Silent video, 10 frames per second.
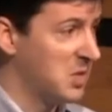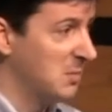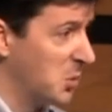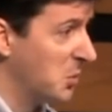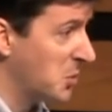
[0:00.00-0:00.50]

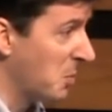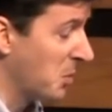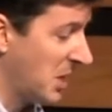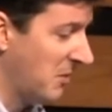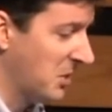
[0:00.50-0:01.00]
them to
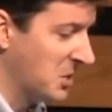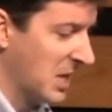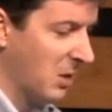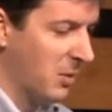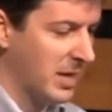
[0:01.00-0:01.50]
interpret the evidence
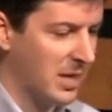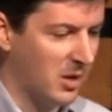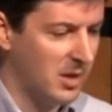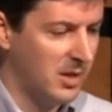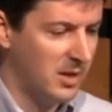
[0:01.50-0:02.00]
that way.
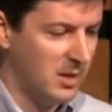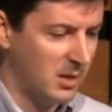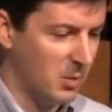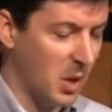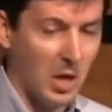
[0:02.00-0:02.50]
Now,
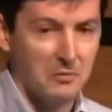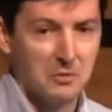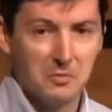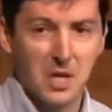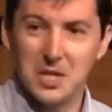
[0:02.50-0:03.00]
we all have a
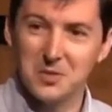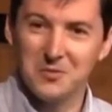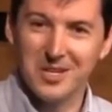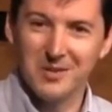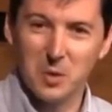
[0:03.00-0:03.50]

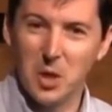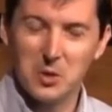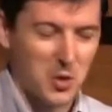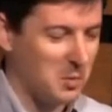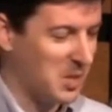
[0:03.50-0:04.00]
philosophy. We all
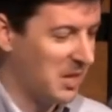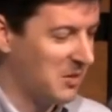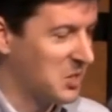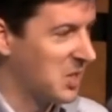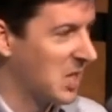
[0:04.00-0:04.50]
interpret the
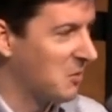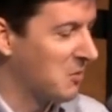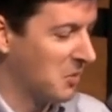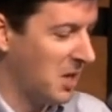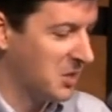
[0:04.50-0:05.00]
evidence in light of our
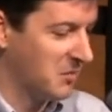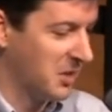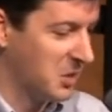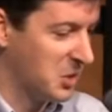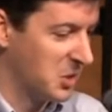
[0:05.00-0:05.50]

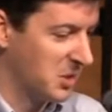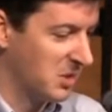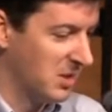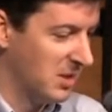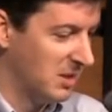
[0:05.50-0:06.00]
philosophy. It's just
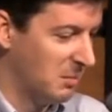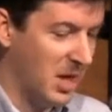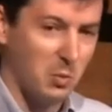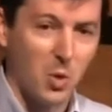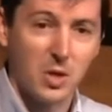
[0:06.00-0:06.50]

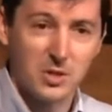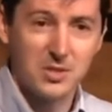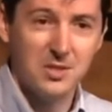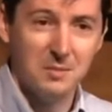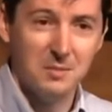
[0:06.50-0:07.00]
mine works.